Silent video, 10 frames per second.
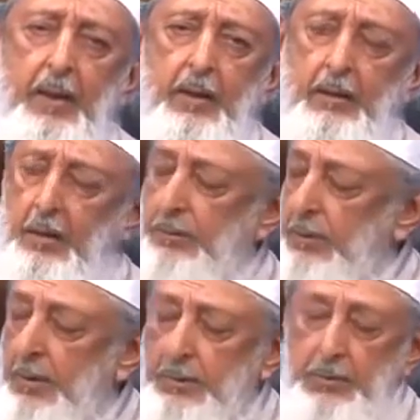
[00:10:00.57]
The
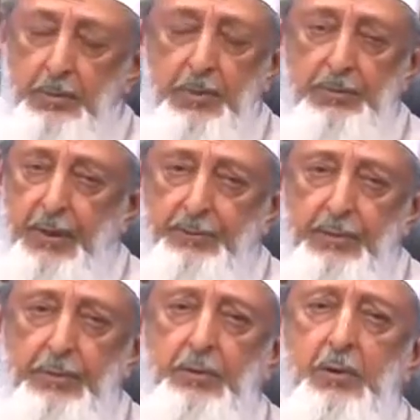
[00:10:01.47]
Germans never
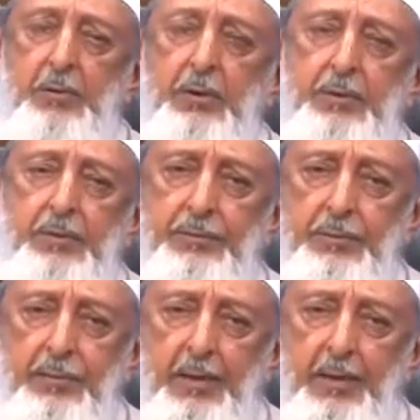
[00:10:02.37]
knew about this until